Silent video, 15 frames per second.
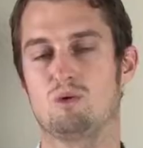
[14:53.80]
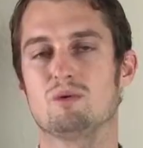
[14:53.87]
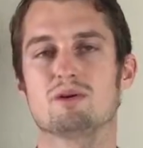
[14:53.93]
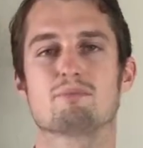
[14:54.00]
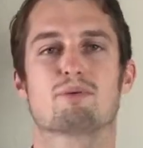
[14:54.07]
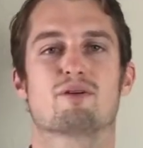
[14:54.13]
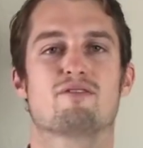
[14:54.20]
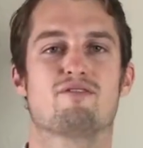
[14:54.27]
We
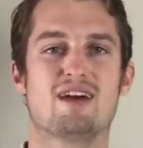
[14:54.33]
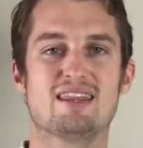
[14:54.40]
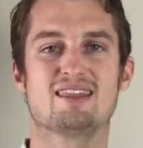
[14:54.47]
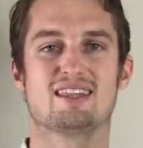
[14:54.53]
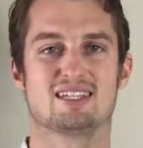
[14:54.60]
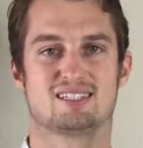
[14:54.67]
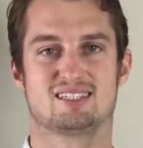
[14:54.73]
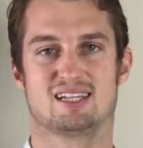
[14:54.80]
want to
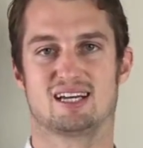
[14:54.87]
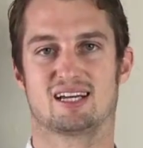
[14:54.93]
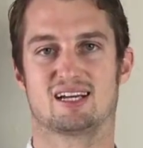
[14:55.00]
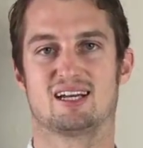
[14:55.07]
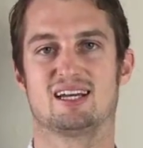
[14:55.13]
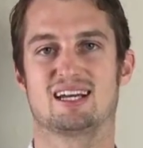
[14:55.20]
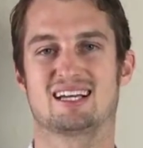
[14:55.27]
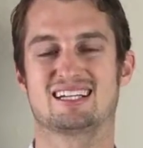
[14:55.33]
prevent this
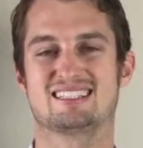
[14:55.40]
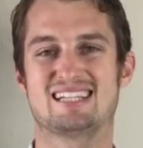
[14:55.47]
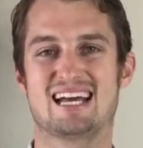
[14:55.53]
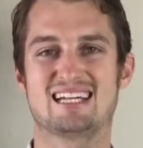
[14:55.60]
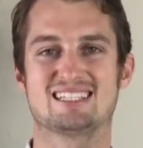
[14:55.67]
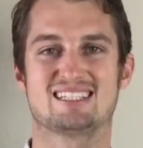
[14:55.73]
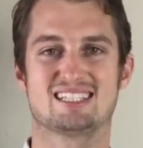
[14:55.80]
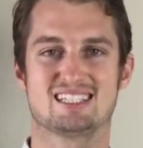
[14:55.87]
thing
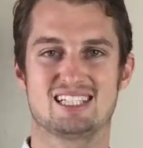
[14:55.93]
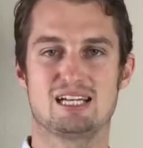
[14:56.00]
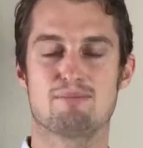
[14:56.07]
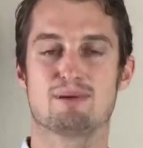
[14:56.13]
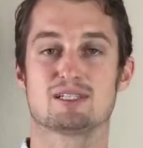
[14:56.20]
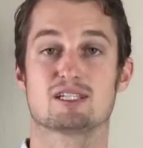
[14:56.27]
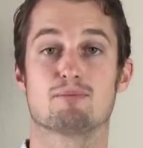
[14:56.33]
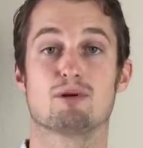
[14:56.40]
because that is the
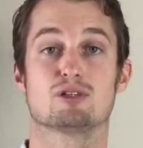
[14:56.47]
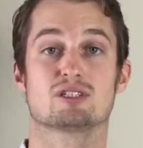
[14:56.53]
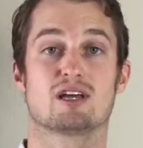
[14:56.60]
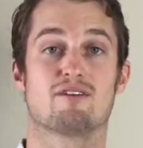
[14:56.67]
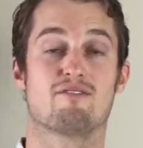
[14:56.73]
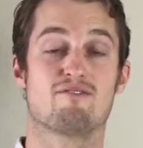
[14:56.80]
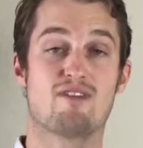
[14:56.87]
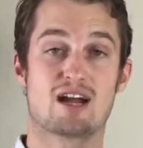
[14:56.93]
cheapest and
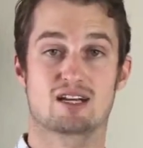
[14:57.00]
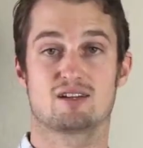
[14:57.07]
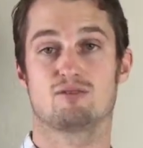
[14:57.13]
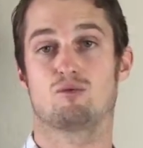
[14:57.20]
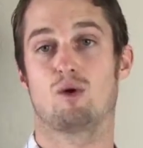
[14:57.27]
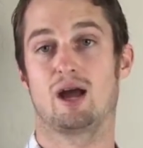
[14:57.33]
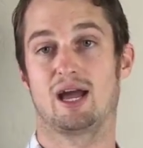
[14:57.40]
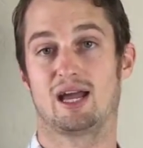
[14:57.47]
most
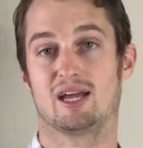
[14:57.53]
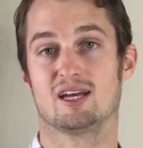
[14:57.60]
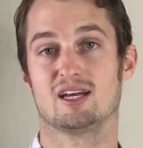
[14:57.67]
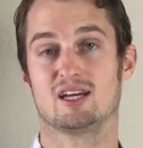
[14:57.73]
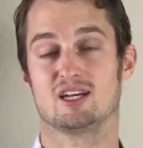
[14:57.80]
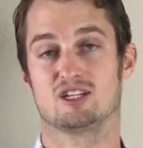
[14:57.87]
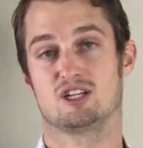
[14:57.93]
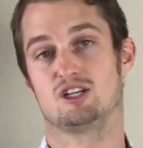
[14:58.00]
effective
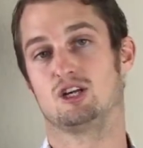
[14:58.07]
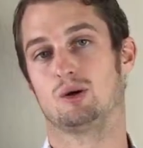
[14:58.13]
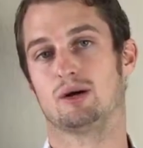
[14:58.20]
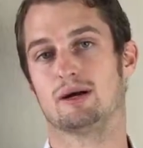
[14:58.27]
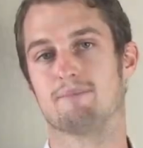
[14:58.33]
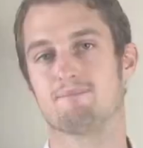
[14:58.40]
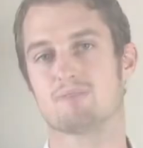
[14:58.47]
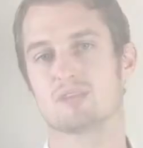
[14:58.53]
way to
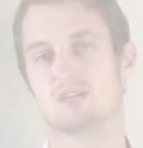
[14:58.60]
do it.